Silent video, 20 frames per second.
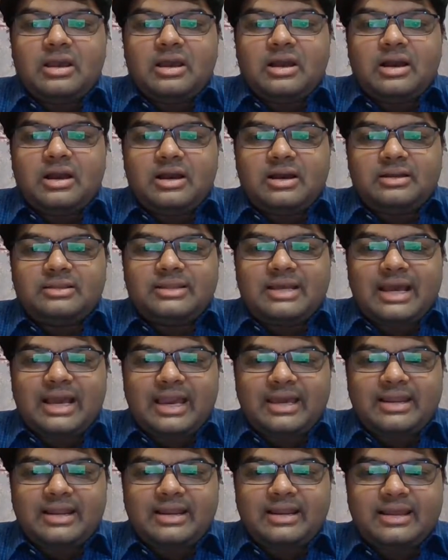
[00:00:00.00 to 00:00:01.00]
The
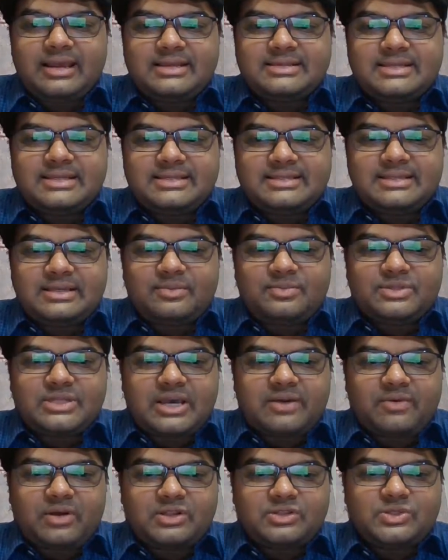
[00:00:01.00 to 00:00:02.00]
hierarchy systems
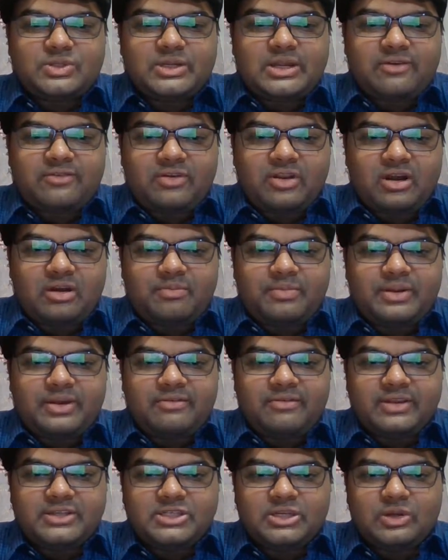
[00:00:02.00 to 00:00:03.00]
have also developed,
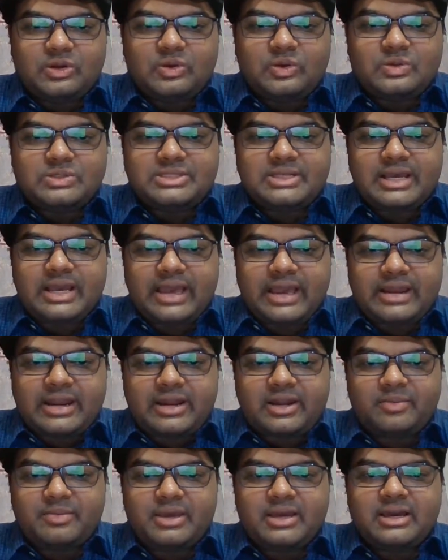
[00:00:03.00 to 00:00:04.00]
which includes the
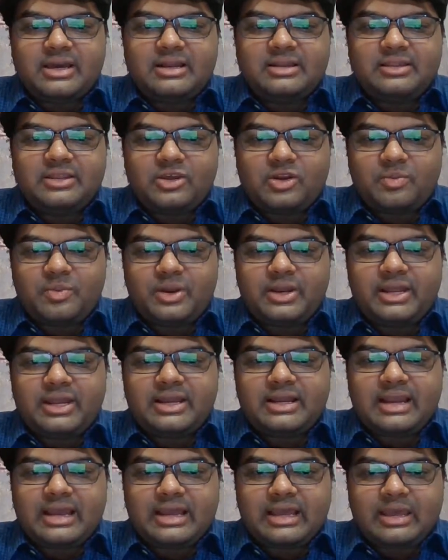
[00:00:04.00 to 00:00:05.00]
anatomical, therapeutic,